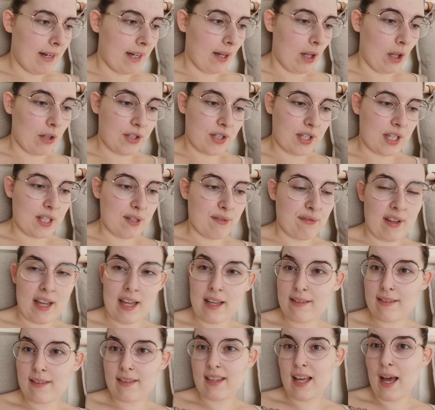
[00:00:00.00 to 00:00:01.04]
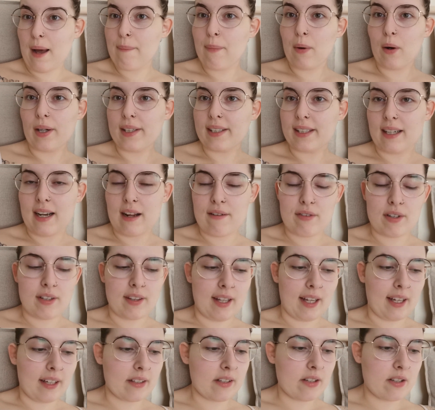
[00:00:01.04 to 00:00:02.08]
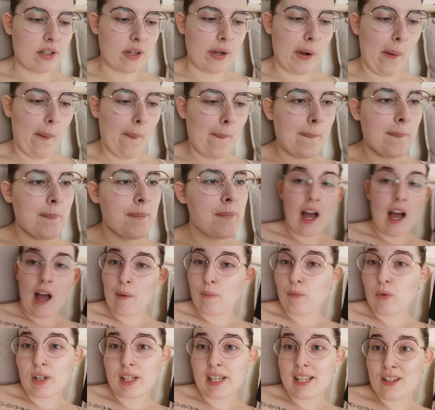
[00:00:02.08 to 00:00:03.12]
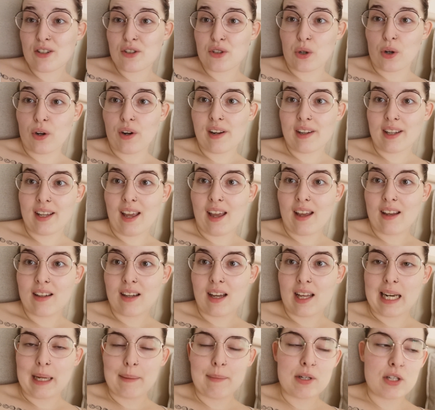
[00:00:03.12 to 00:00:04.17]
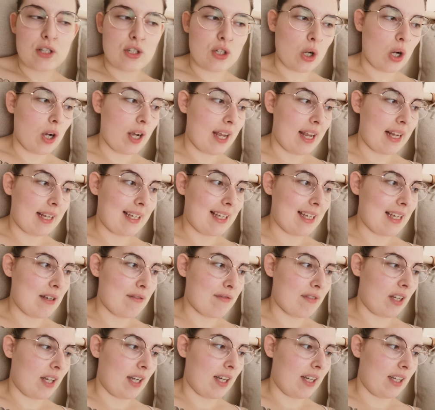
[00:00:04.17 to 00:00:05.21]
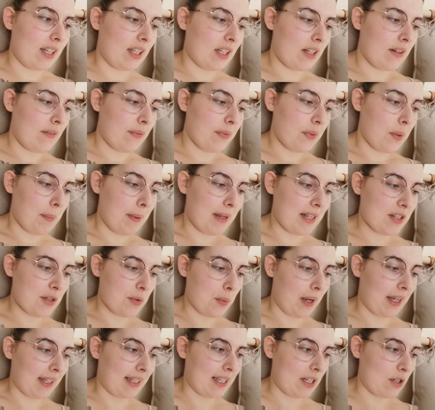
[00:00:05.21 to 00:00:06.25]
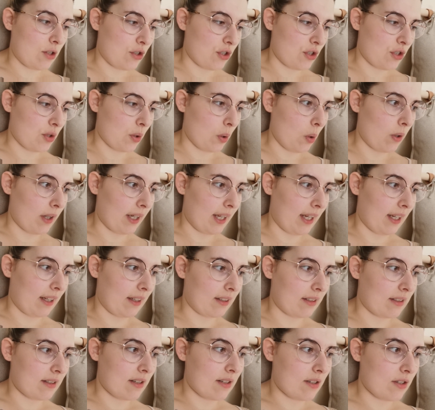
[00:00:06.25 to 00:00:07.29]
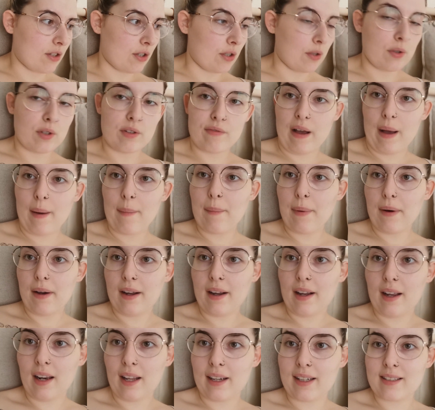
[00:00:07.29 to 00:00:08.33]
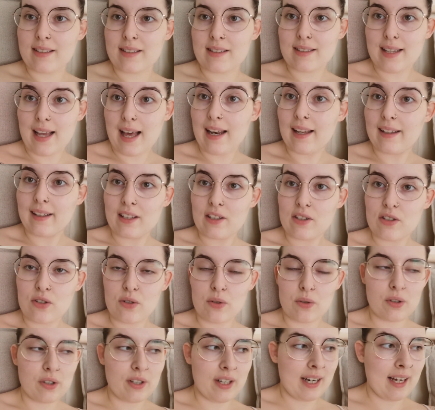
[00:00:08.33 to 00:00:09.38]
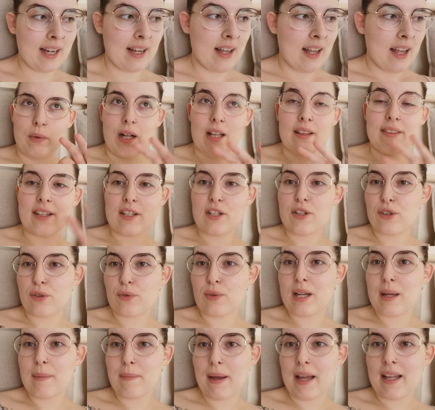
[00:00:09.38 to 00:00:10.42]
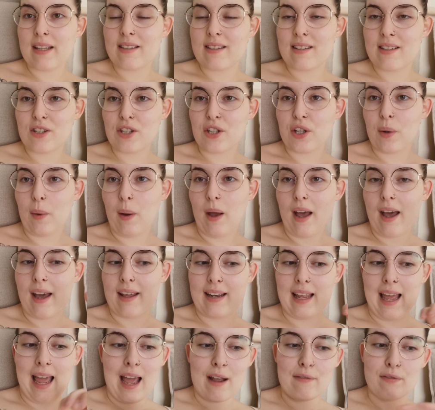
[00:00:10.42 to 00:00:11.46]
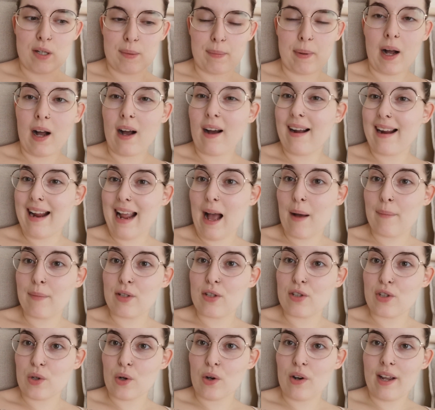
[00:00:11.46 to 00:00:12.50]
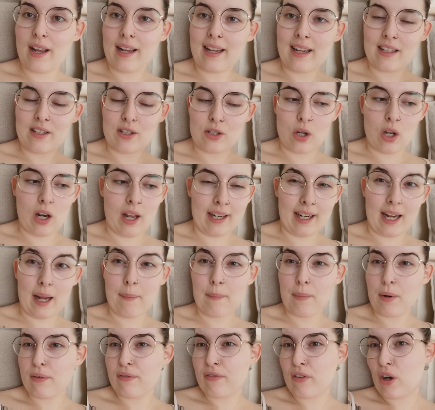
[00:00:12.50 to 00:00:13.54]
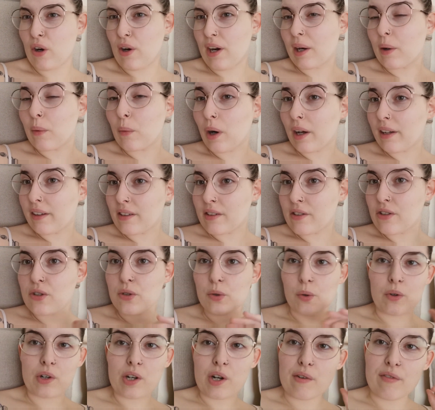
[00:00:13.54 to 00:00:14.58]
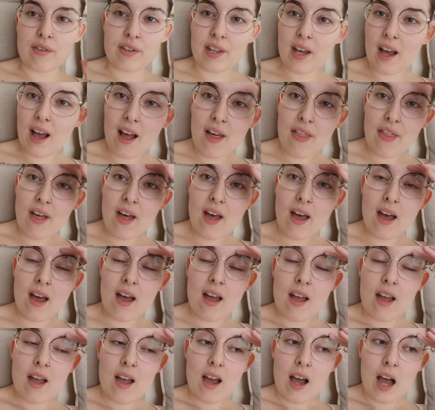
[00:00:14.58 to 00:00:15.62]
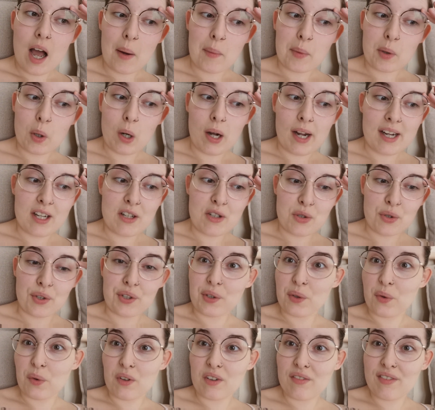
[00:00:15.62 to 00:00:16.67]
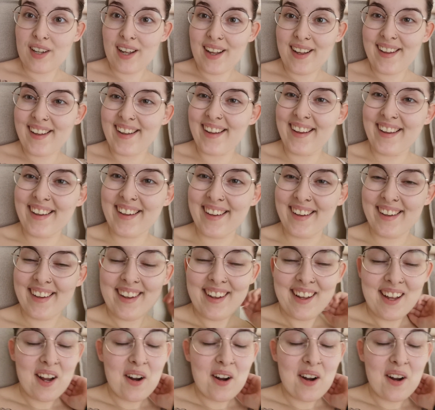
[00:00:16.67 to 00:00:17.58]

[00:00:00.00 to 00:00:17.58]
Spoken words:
lost his faith at that point and everything. So I'm really enjoying it, and I'm enjoying even the bits where he's just talking to the vampire, like telling his story. Well, there's 3 bits to it, and every part I am enjoying. It's not like I'm preferring one story over the other. I'm quite enjoying all of it,